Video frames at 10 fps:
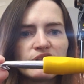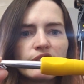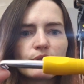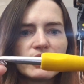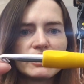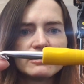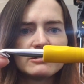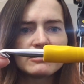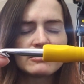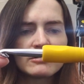and
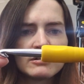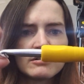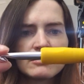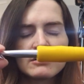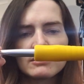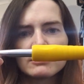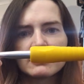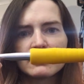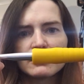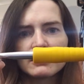Threads
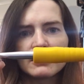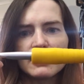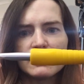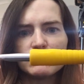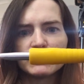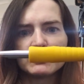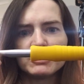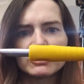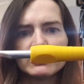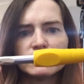
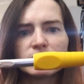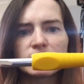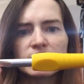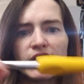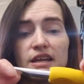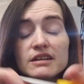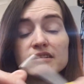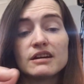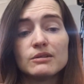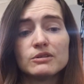8mm hook.
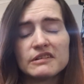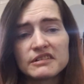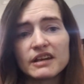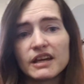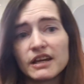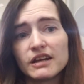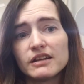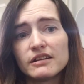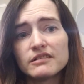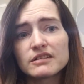And I will say,
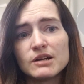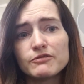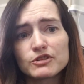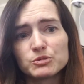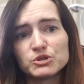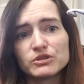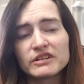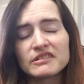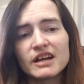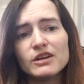it is comfortable
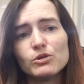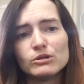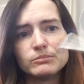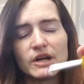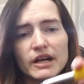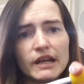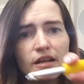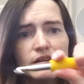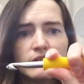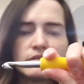because I hold
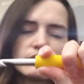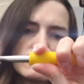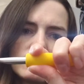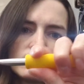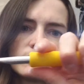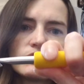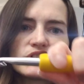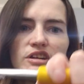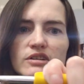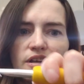my
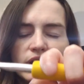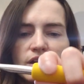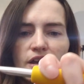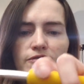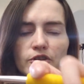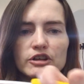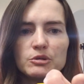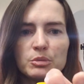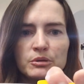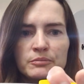crochet hook in a knife grip.